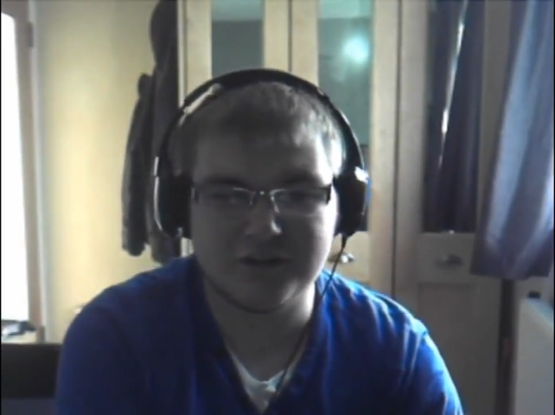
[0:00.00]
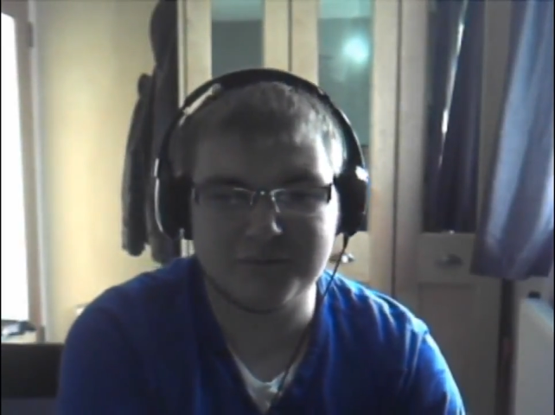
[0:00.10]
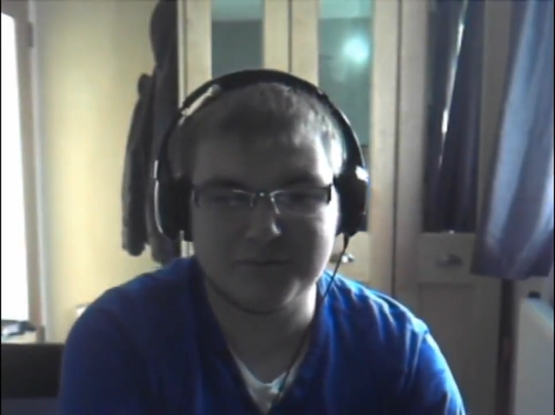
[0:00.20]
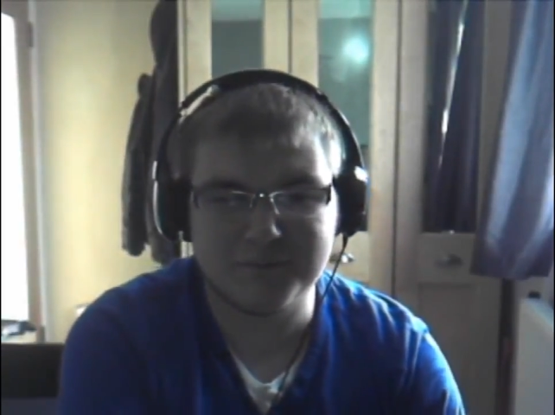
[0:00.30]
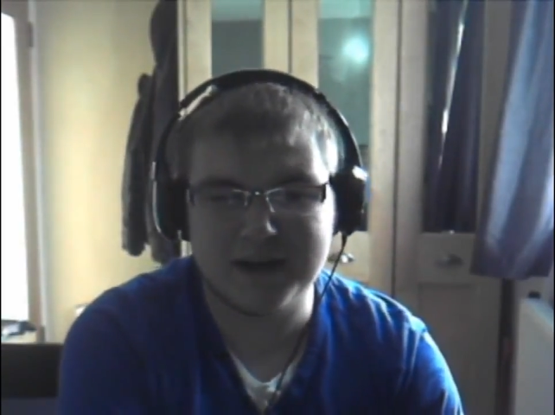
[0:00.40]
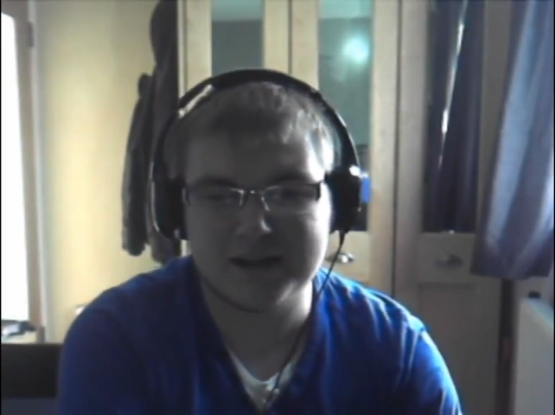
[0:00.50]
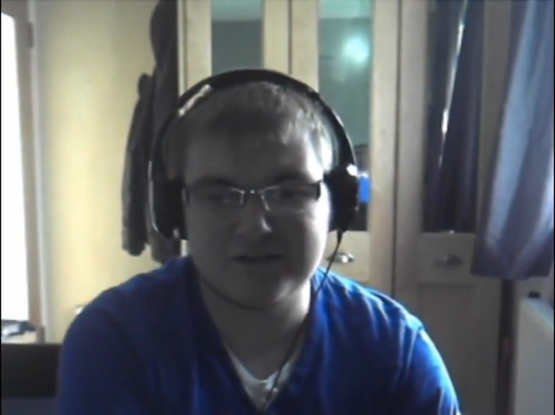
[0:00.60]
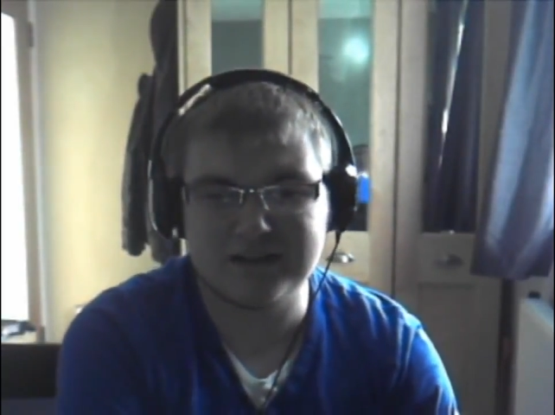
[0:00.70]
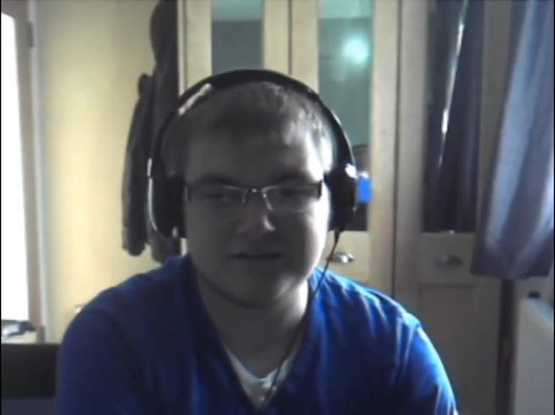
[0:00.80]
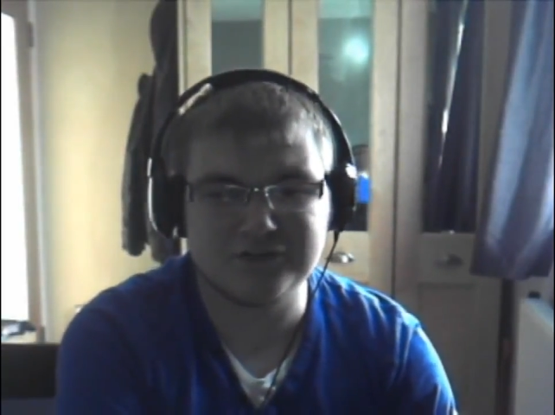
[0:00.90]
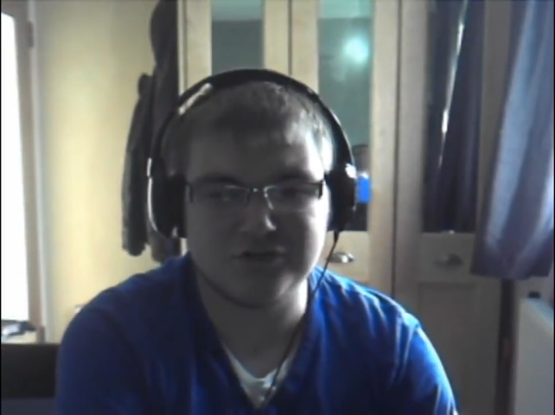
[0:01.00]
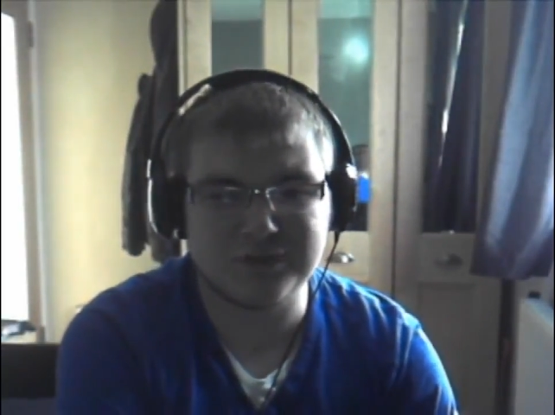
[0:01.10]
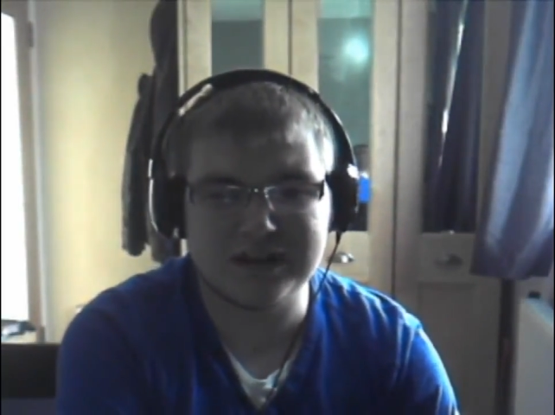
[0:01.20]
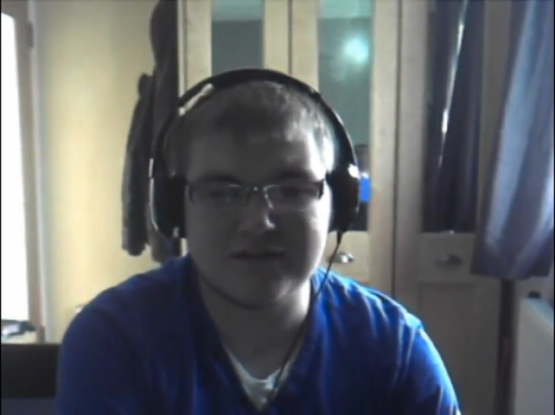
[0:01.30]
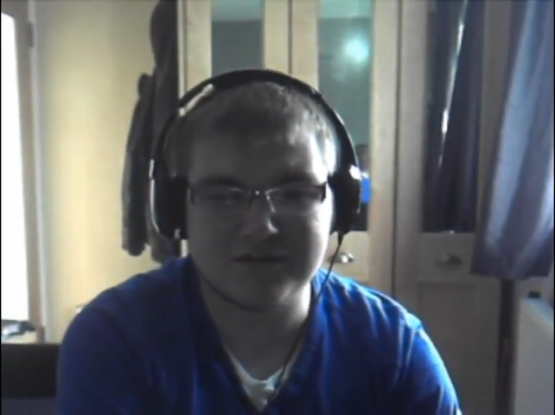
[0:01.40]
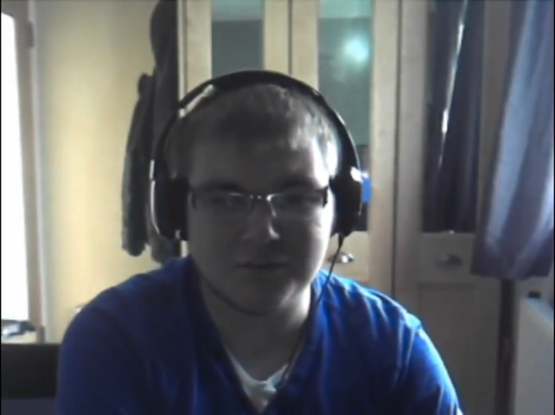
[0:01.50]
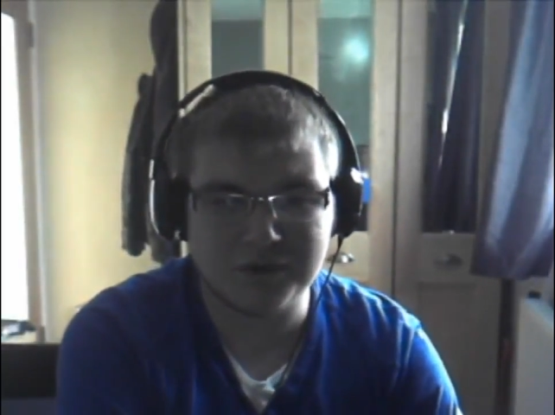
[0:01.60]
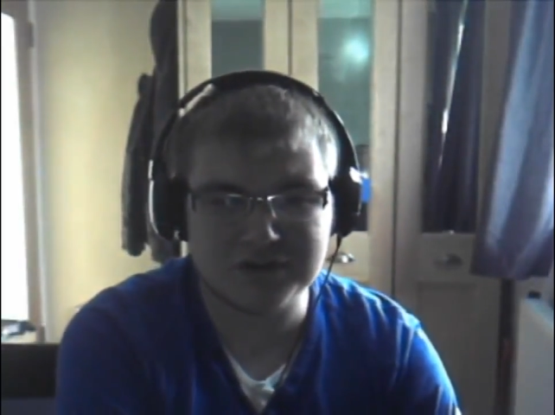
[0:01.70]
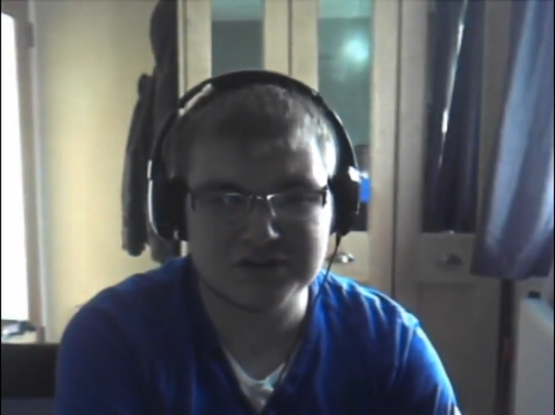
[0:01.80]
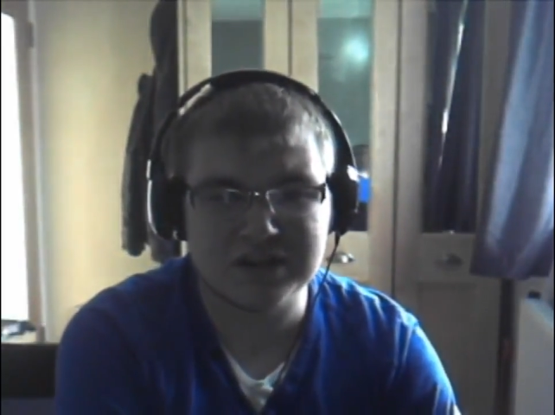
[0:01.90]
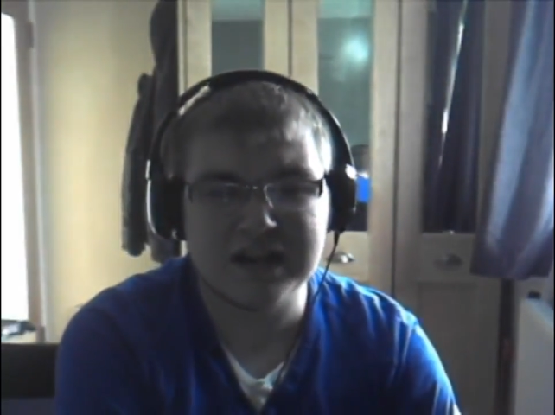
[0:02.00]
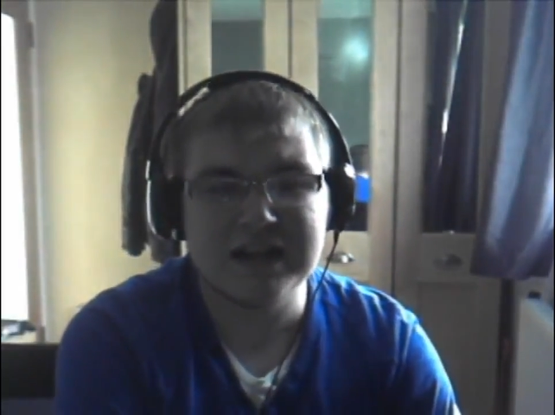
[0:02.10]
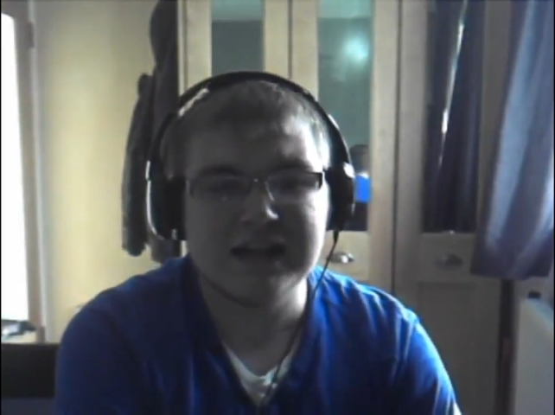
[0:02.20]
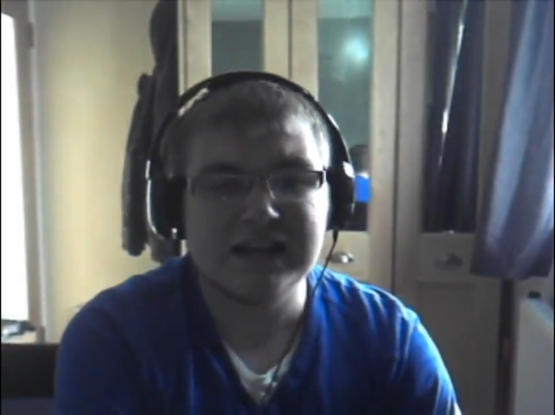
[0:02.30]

on Minecraft or whatever it was,